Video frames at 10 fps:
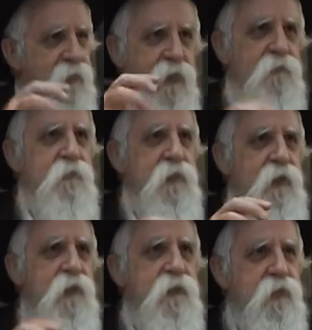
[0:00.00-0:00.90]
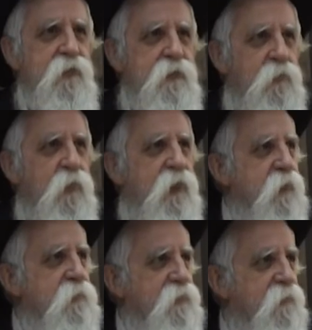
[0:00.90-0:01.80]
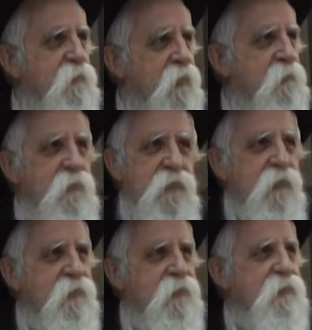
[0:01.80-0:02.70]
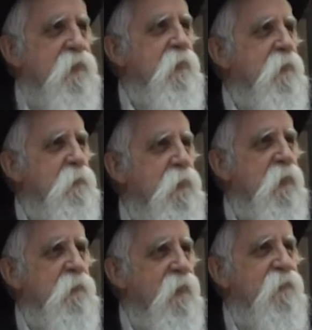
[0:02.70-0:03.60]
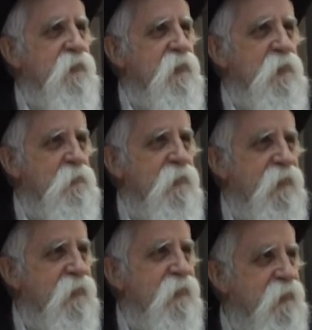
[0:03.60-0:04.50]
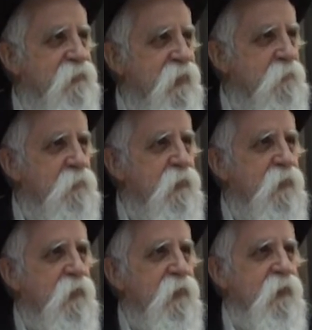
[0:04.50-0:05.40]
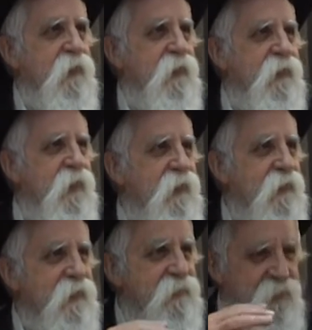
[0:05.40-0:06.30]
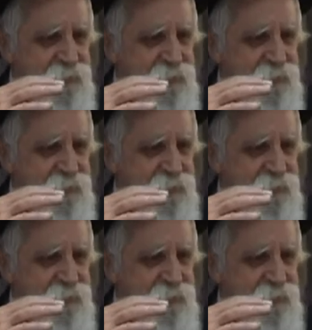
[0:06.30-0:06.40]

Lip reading: everything he did to wake himself up just seemed to put him even deeper into the slumber. And in the end, he sort